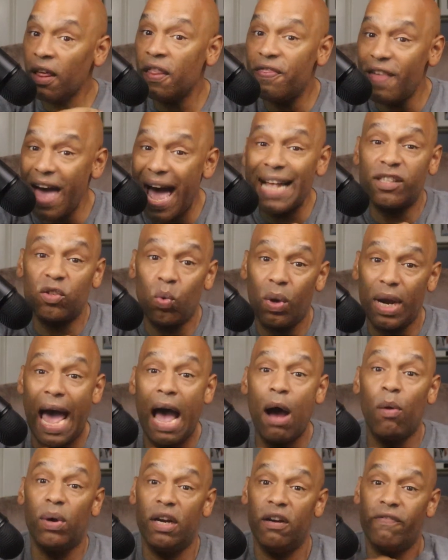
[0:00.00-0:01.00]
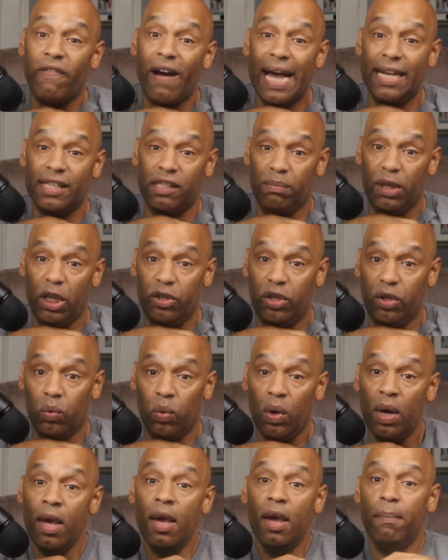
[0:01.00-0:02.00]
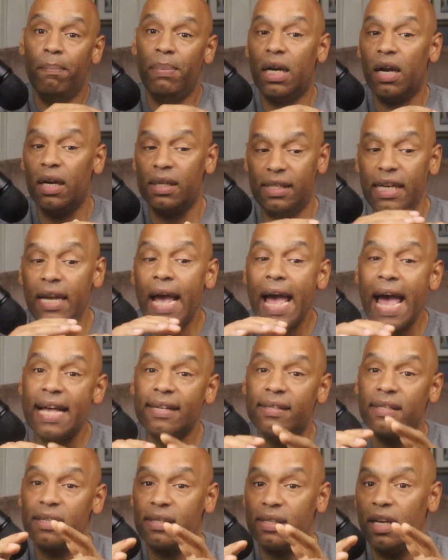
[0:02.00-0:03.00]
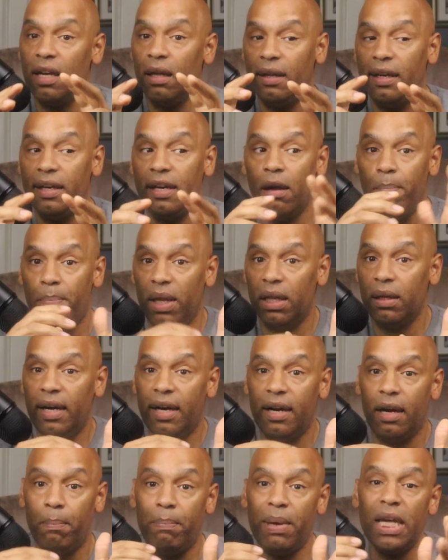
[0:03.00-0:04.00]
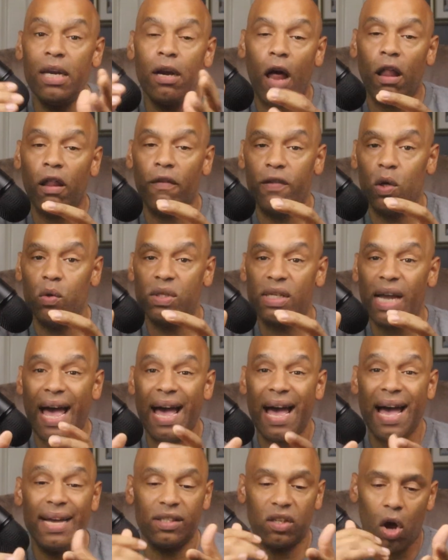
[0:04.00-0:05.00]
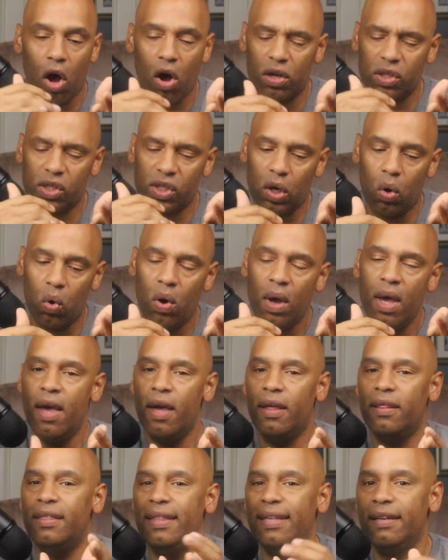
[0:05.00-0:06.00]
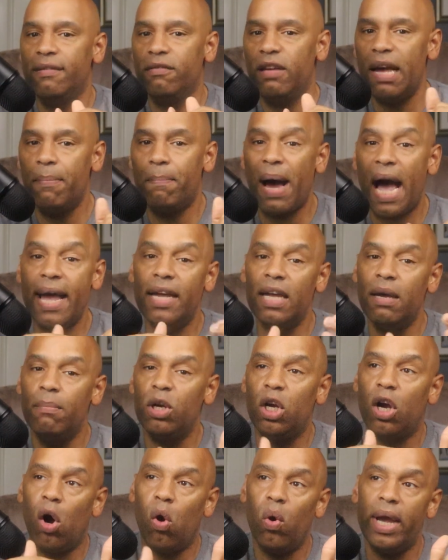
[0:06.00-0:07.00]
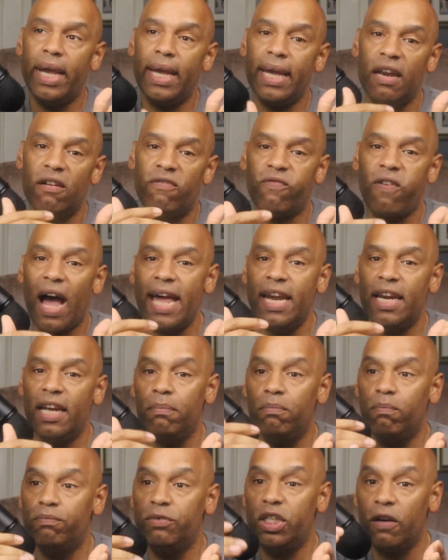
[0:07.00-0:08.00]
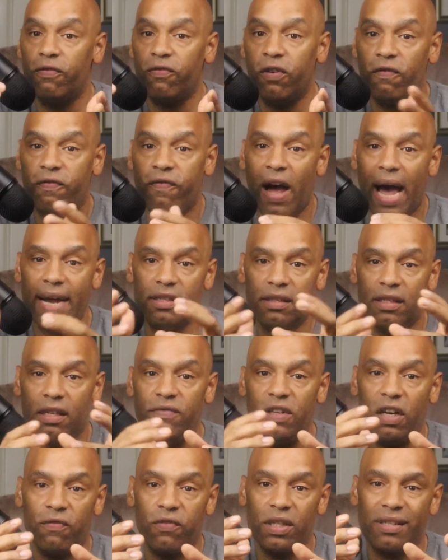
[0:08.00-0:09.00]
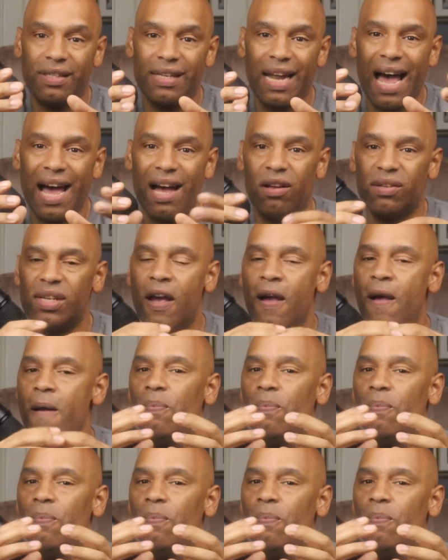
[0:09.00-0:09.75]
That's what I would advise him to do, because he has the skill and the ability to beat all of those guys. Also, by him going and fighting different fighters of different styles,